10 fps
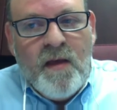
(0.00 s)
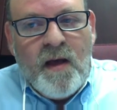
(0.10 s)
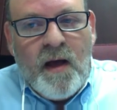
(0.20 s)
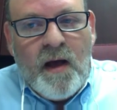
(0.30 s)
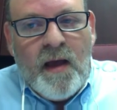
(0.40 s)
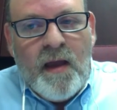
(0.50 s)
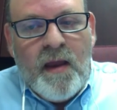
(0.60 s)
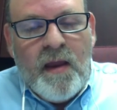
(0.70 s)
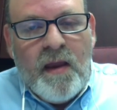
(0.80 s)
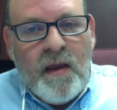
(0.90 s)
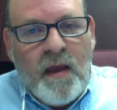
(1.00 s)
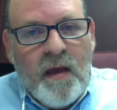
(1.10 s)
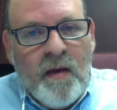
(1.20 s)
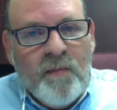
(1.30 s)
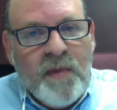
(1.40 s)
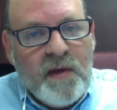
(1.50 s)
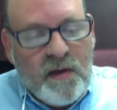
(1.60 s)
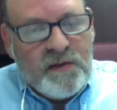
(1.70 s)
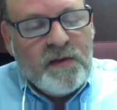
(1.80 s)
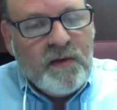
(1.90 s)
I am,
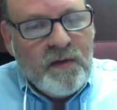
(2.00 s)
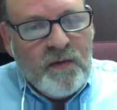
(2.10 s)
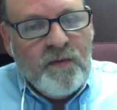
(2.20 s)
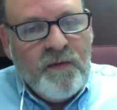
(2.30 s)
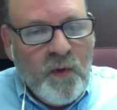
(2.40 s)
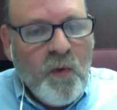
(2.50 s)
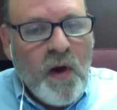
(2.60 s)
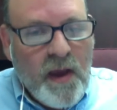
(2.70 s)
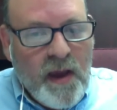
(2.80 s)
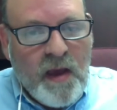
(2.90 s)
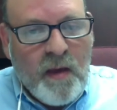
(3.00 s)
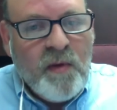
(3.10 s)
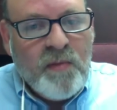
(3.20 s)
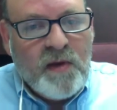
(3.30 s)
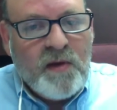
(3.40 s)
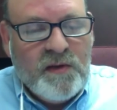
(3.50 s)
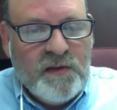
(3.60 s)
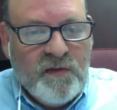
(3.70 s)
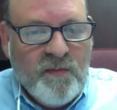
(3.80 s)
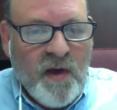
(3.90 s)
because of who I am and because
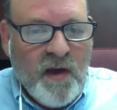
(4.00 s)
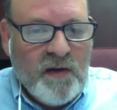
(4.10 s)
of my